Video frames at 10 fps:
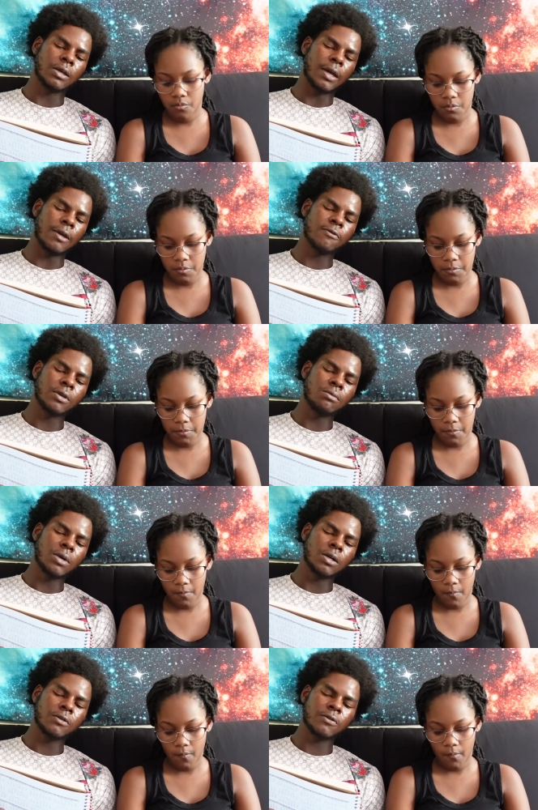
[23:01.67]
Speaker 1: Every
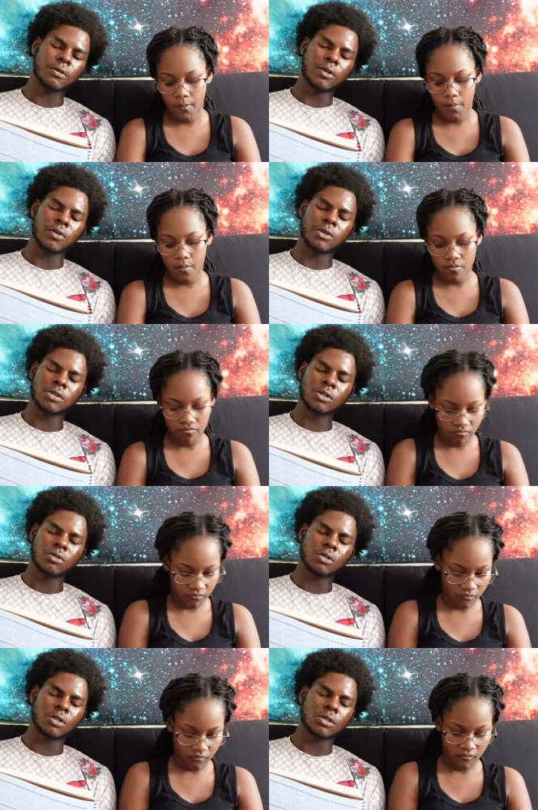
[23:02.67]
month, no
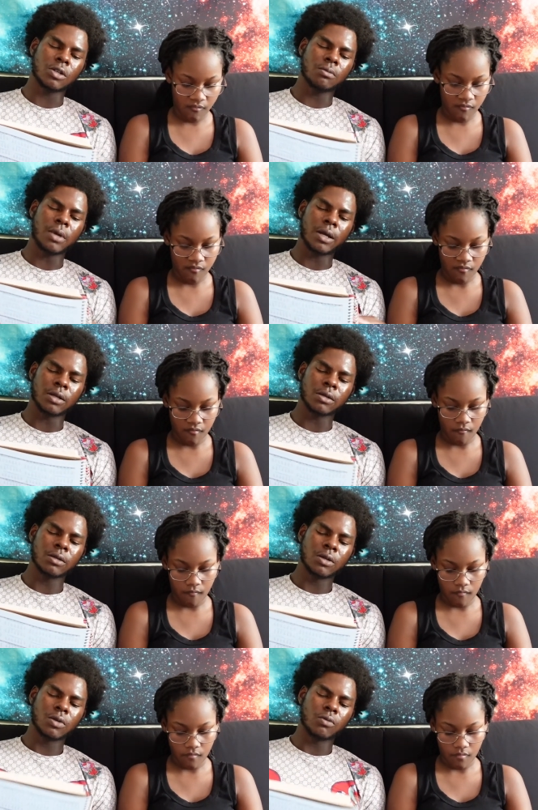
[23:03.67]
excuses, no matter
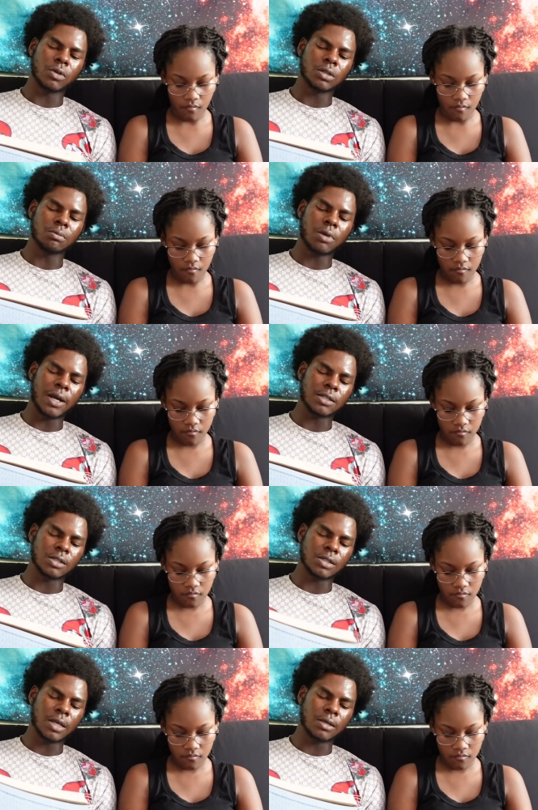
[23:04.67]
with the
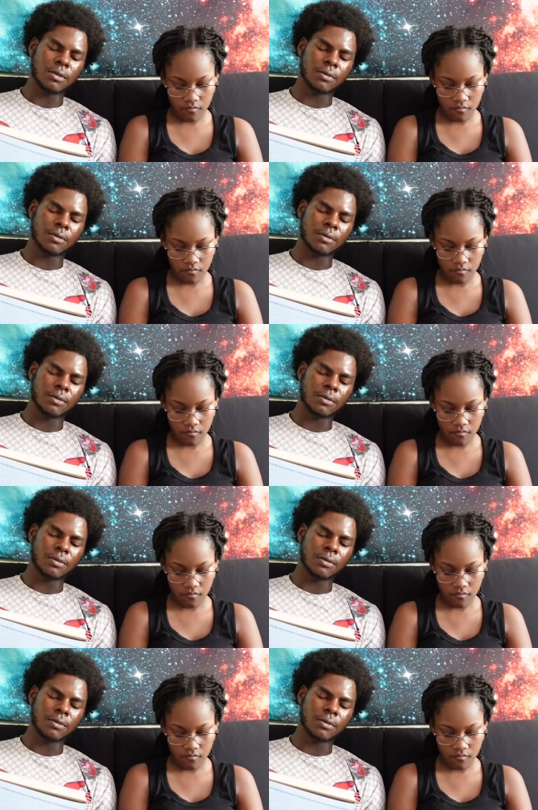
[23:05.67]
prices at.